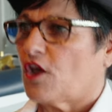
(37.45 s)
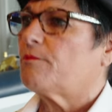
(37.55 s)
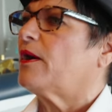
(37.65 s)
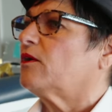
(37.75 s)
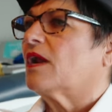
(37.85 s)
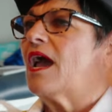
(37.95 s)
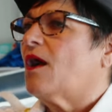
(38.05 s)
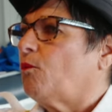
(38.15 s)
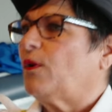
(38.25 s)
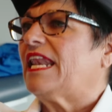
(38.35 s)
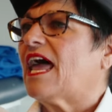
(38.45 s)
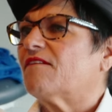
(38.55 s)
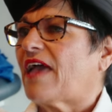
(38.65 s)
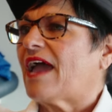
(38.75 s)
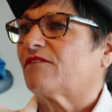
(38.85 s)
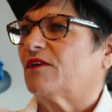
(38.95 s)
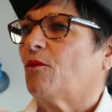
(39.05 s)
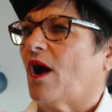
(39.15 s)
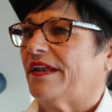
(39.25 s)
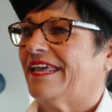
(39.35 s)
no boat. We love
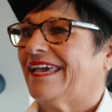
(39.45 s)
everyone.